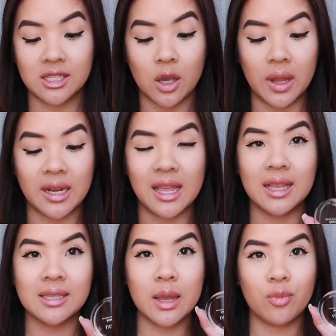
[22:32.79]
So it
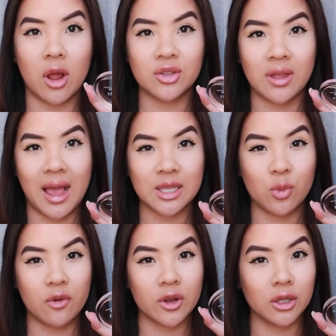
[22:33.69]
is a bronzer that has
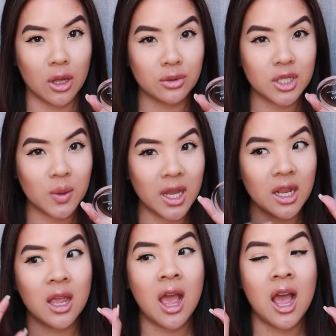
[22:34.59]
more of a glow to it.